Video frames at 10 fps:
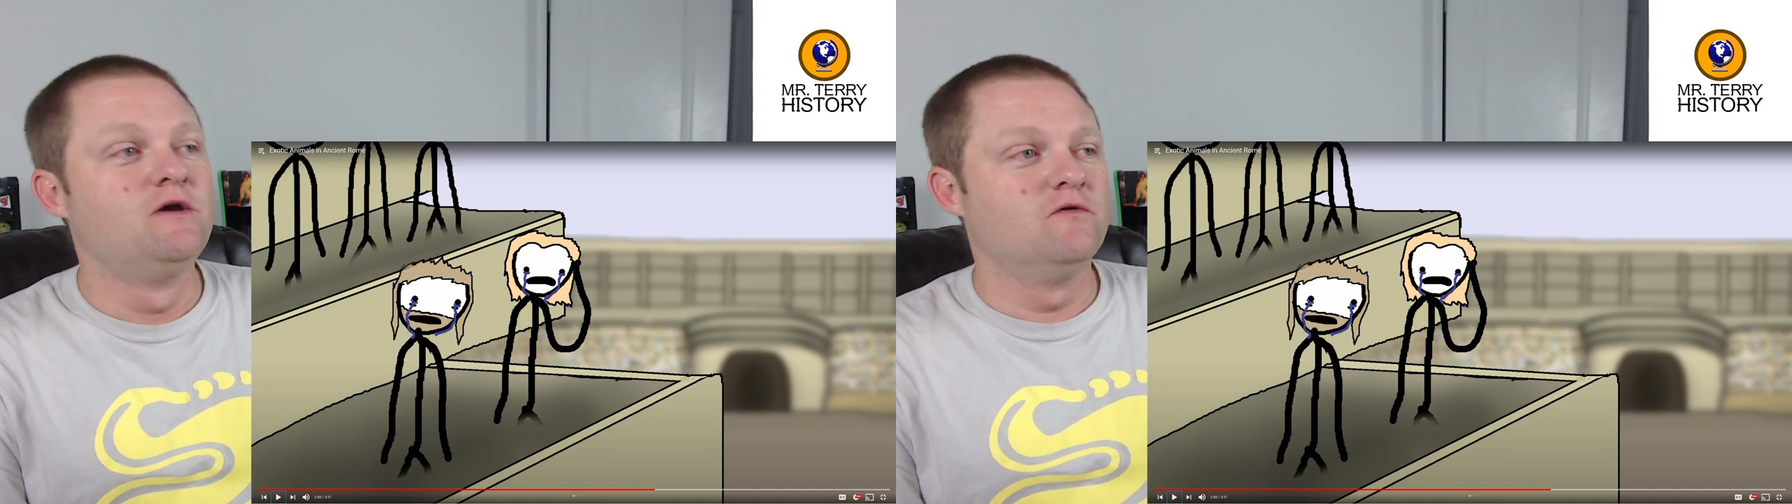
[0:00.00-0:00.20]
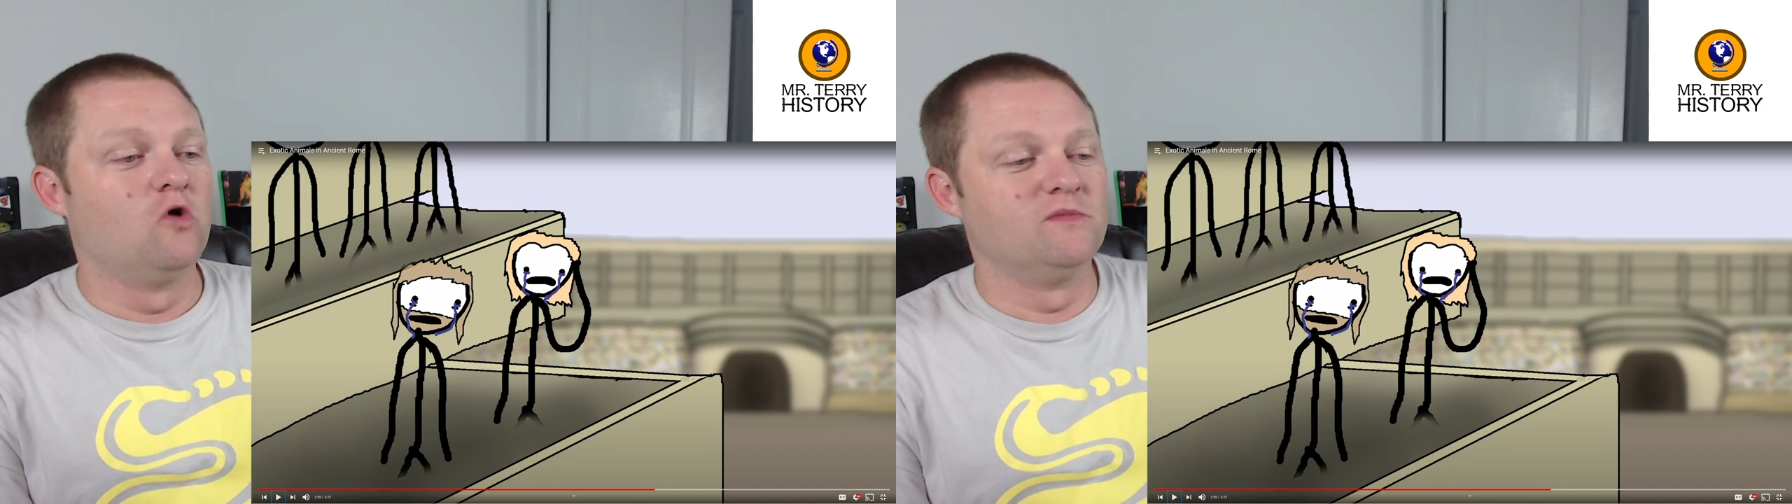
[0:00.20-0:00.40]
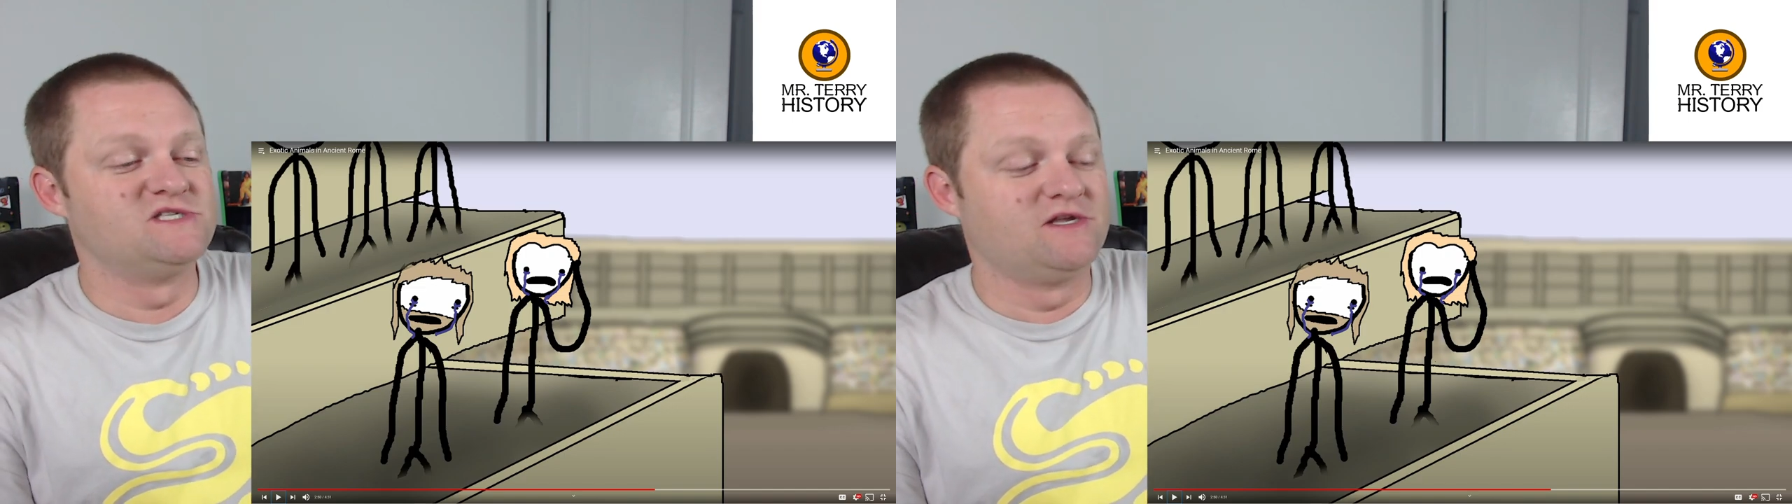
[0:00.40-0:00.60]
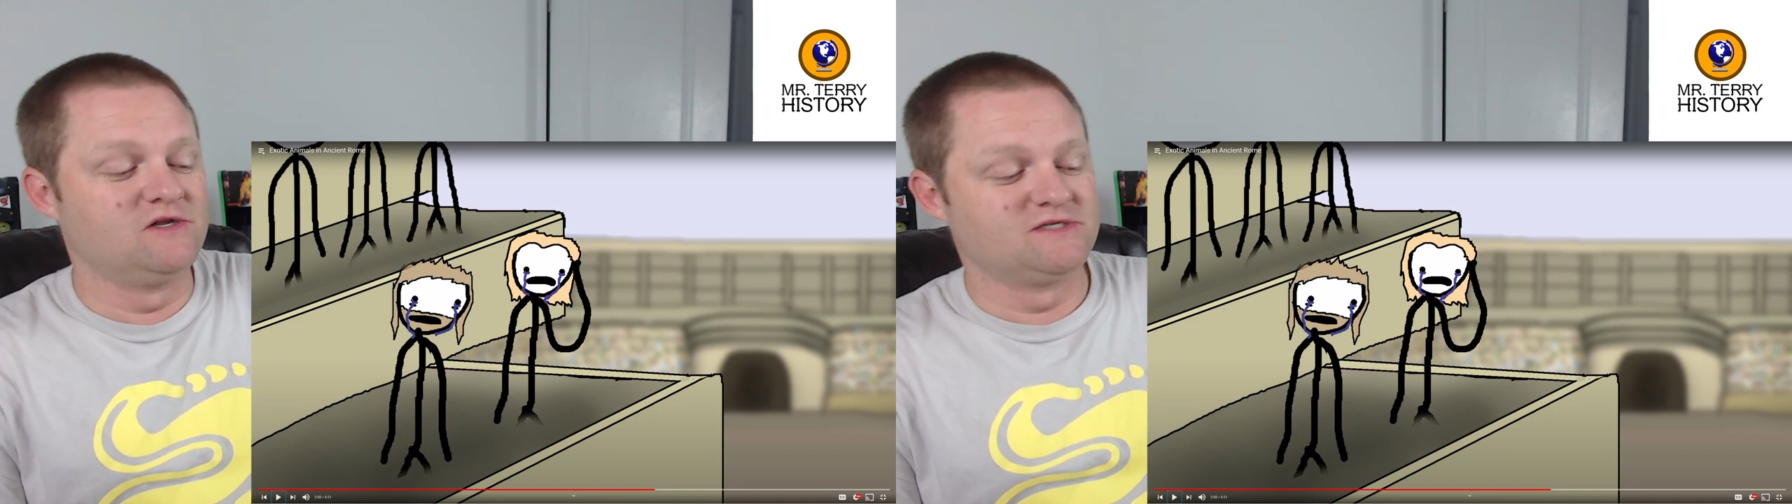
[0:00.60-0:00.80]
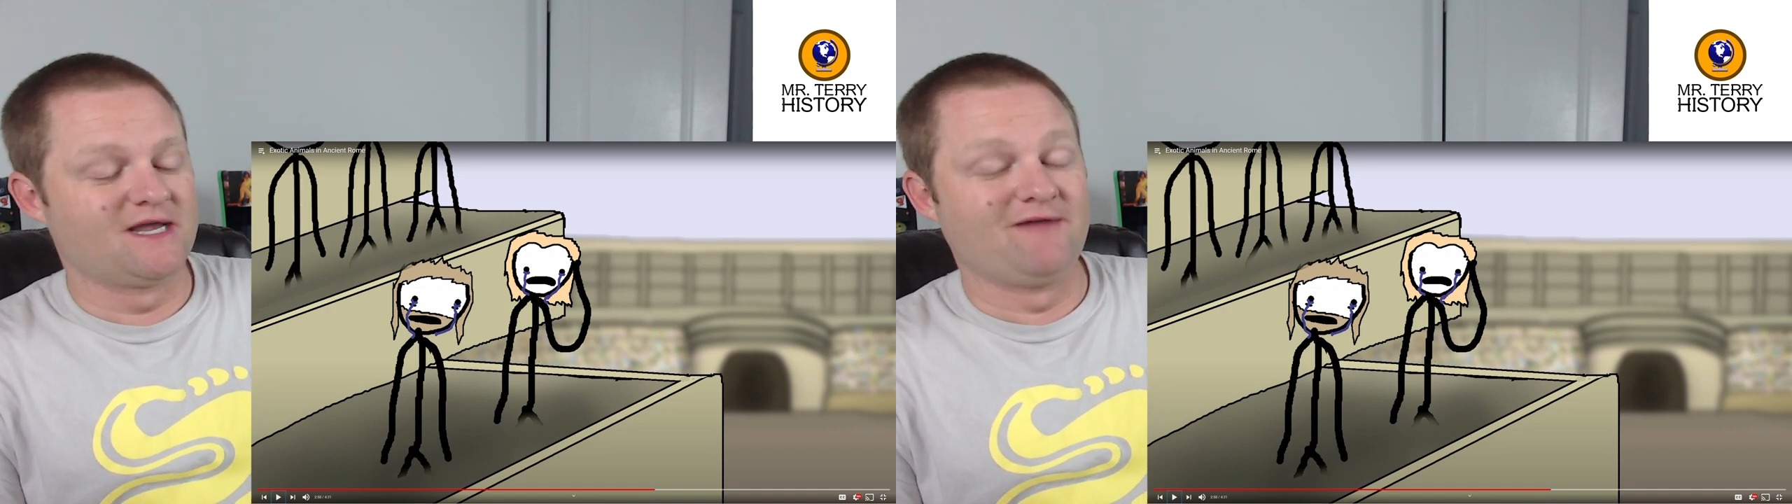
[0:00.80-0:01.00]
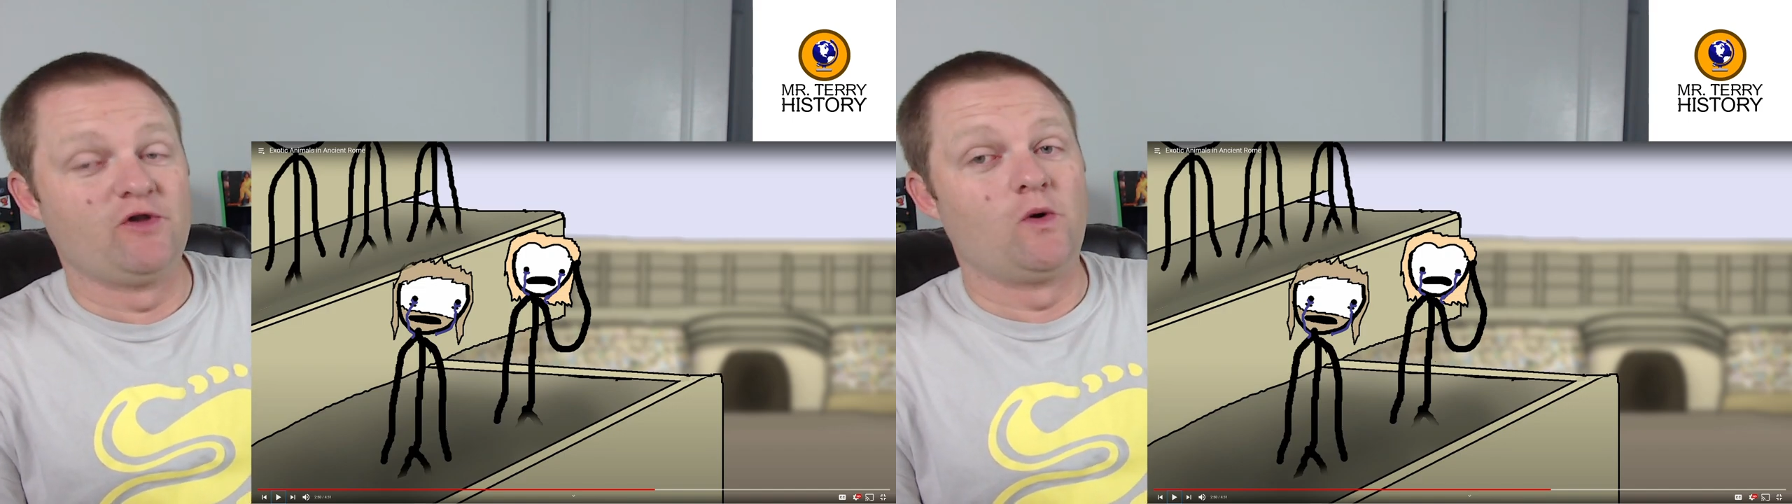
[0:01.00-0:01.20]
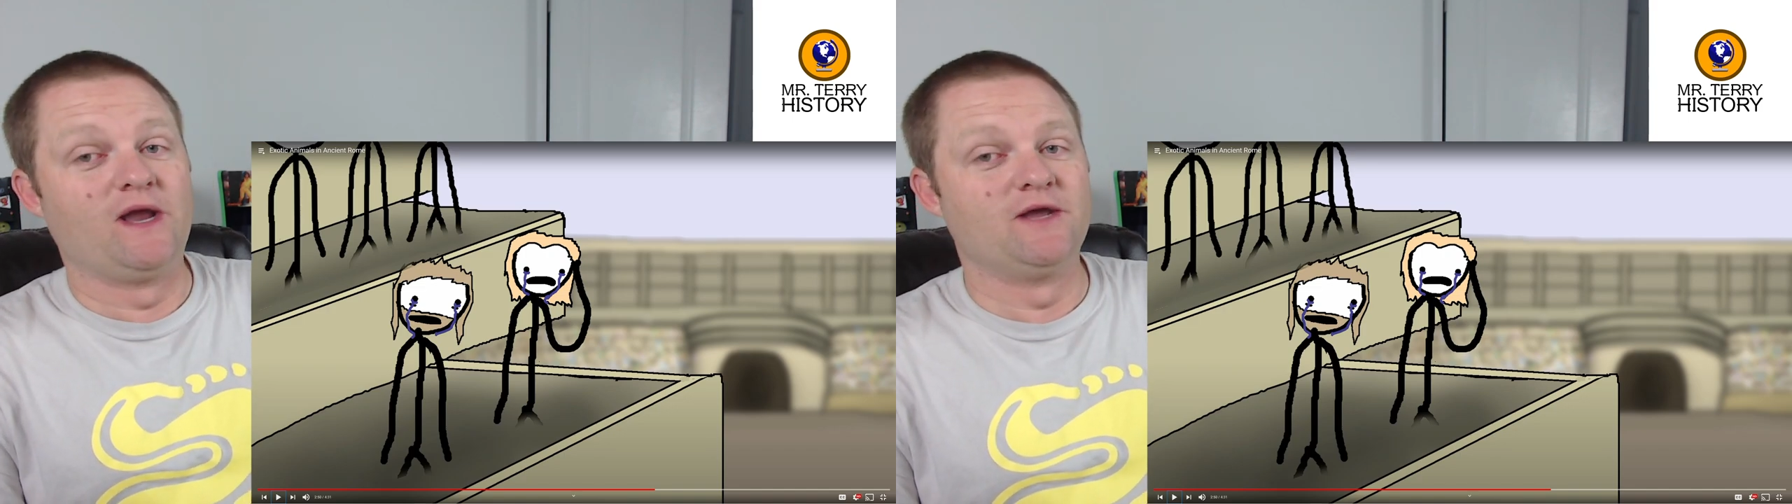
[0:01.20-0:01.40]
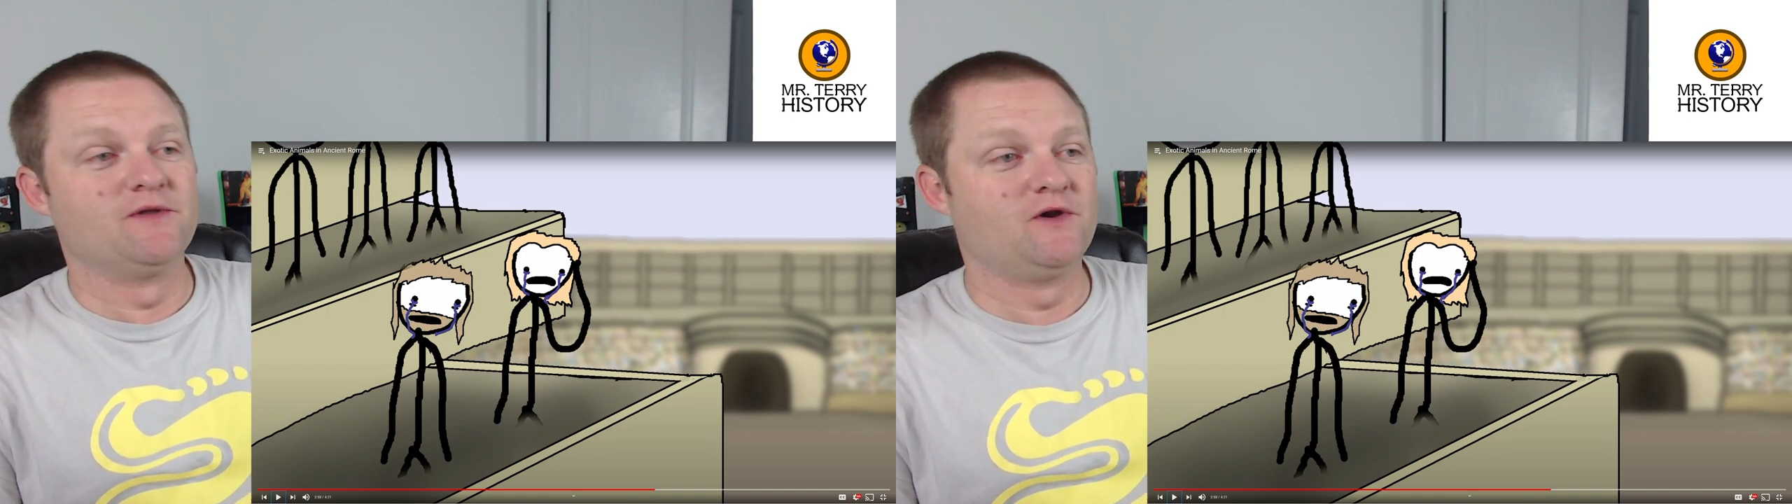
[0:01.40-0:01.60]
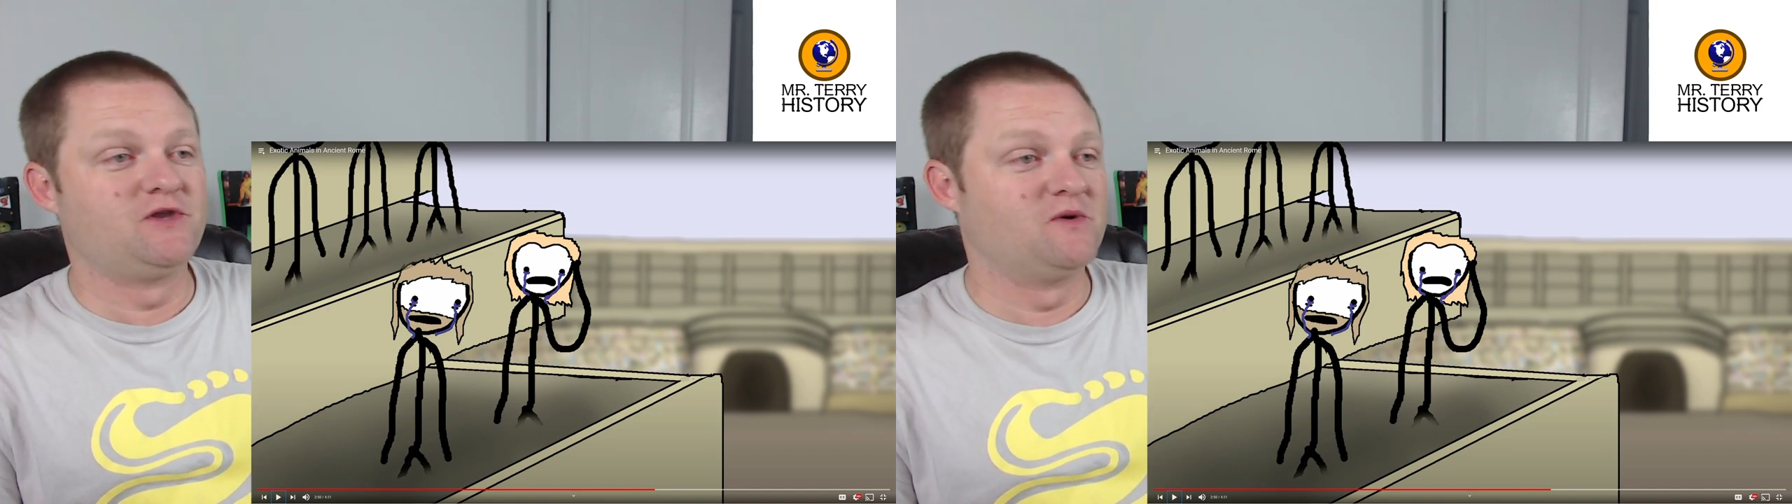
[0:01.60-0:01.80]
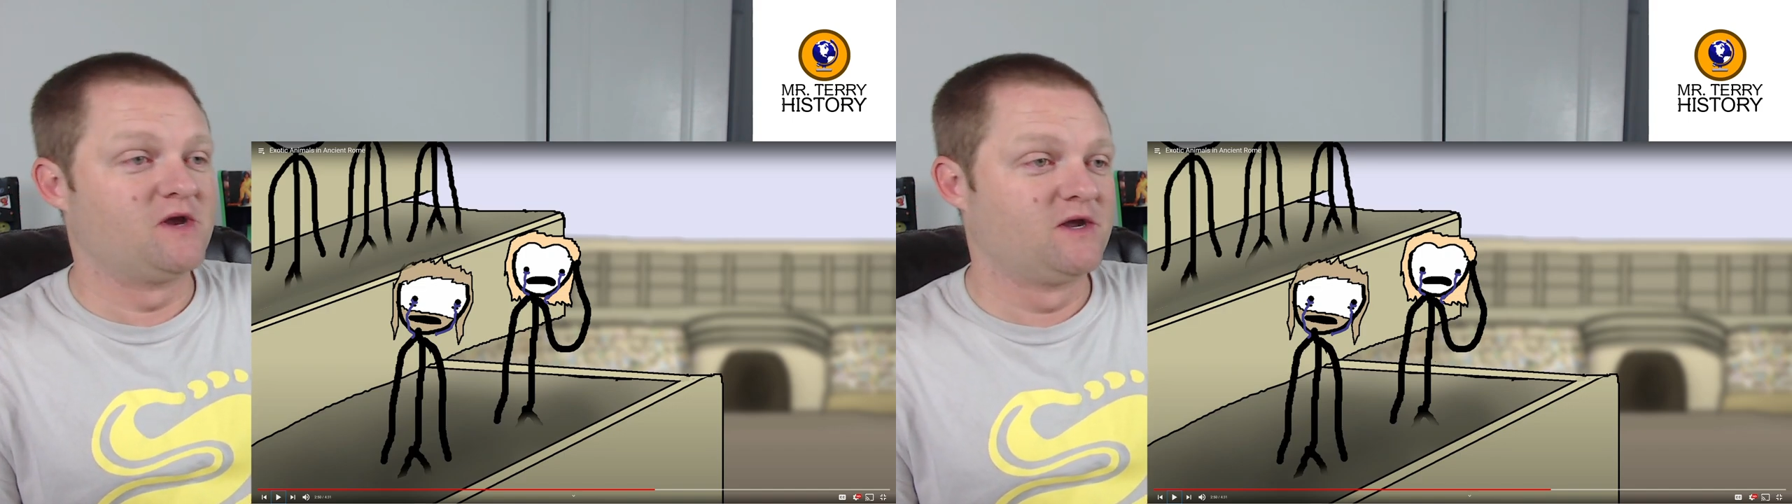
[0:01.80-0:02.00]
Romans, that looks like I have no idea what they're
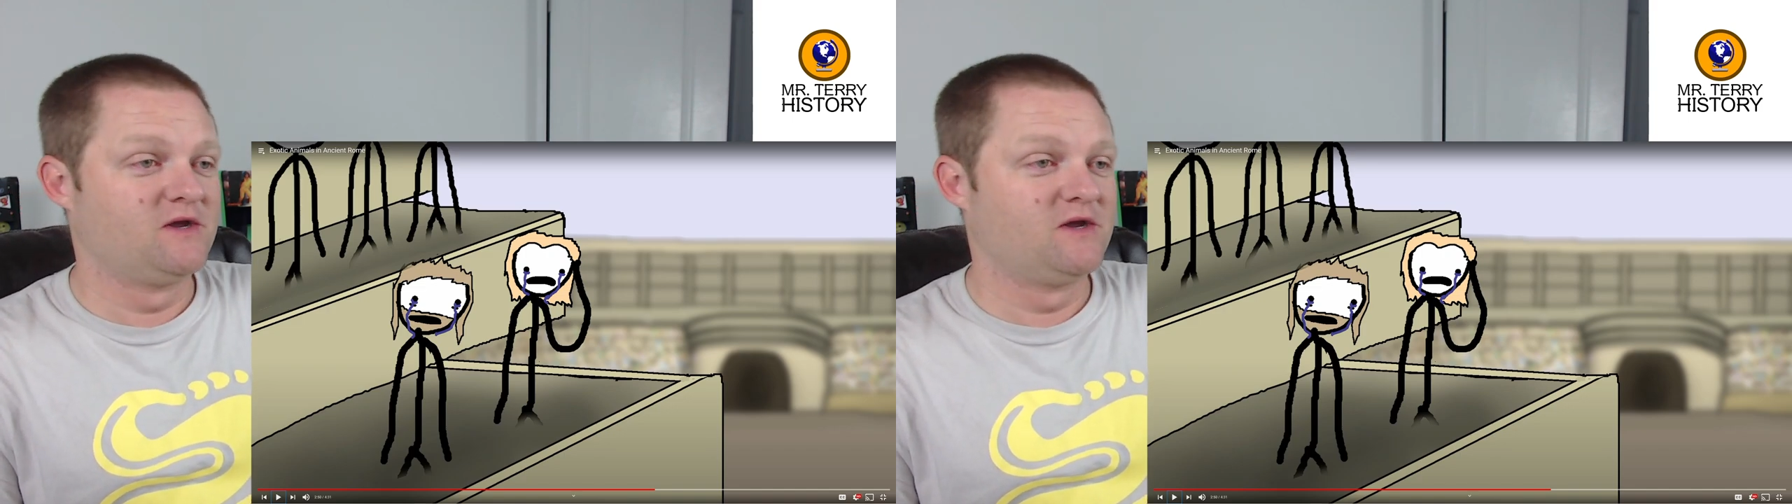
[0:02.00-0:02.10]
doing.